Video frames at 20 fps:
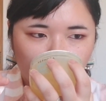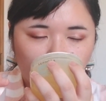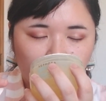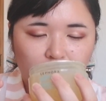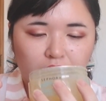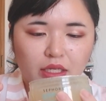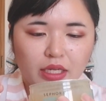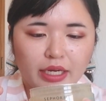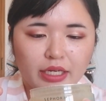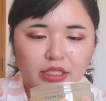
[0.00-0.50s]

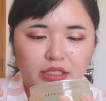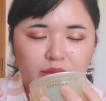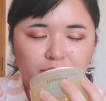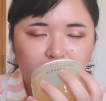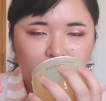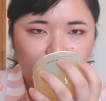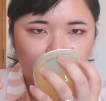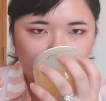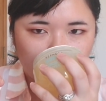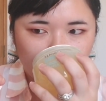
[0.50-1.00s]
You could kind of
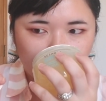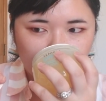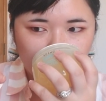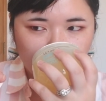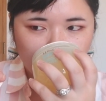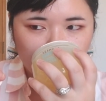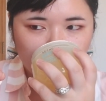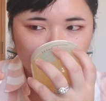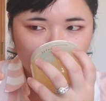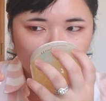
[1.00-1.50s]
smell through it.
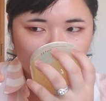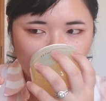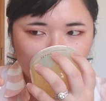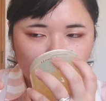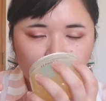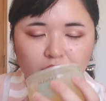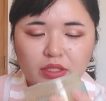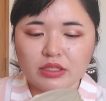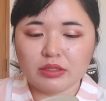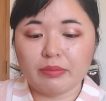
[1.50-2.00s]

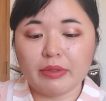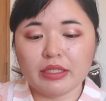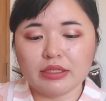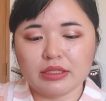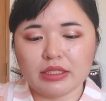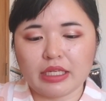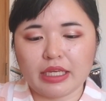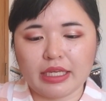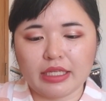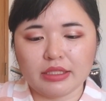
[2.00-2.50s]
It smells
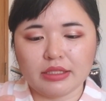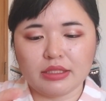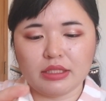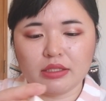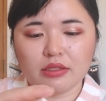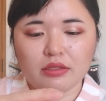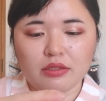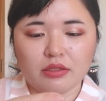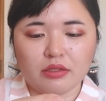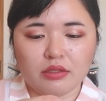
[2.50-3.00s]
nice.
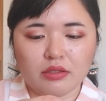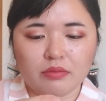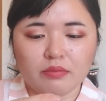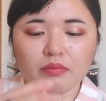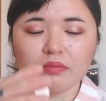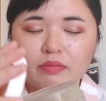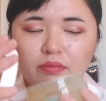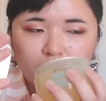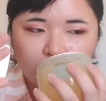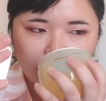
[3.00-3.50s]

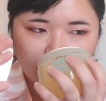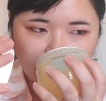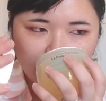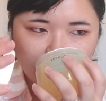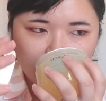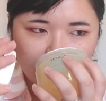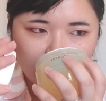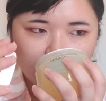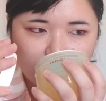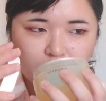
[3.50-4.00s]

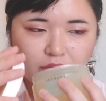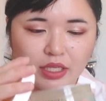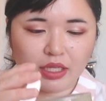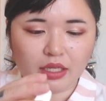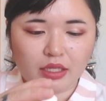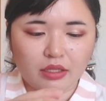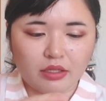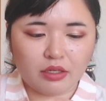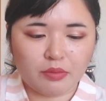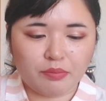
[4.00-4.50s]

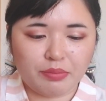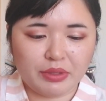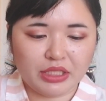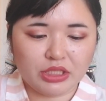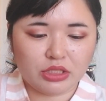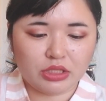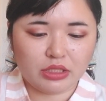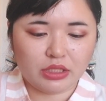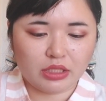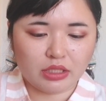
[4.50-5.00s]
Yeah, a little
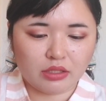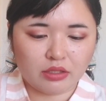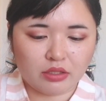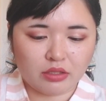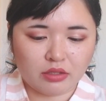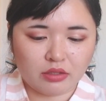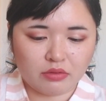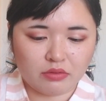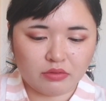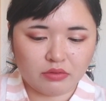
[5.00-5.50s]
beachy, a
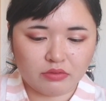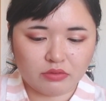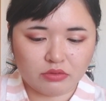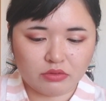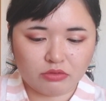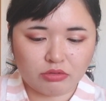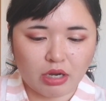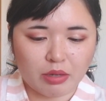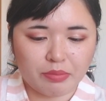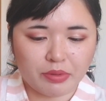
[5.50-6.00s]
little
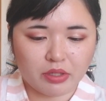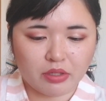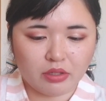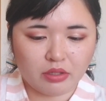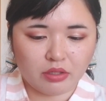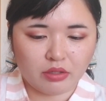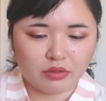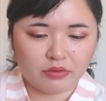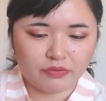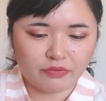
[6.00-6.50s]

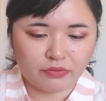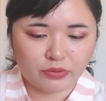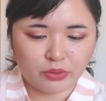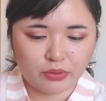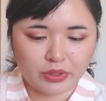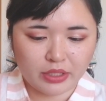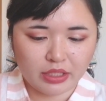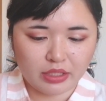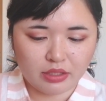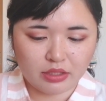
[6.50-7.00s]
tropical,
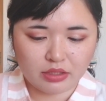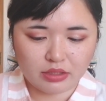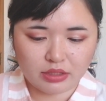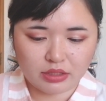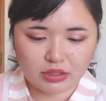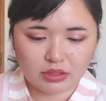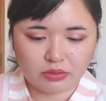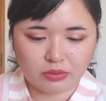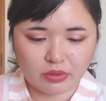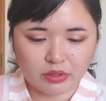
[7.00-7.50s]
fruity,
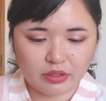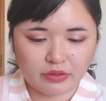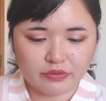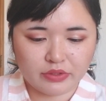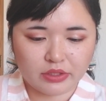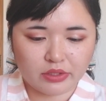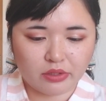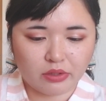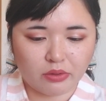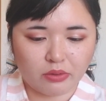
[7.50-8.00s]
sort of.
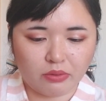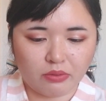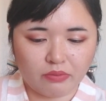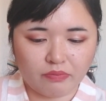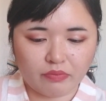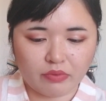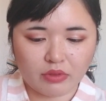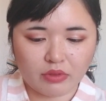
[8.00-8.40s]
So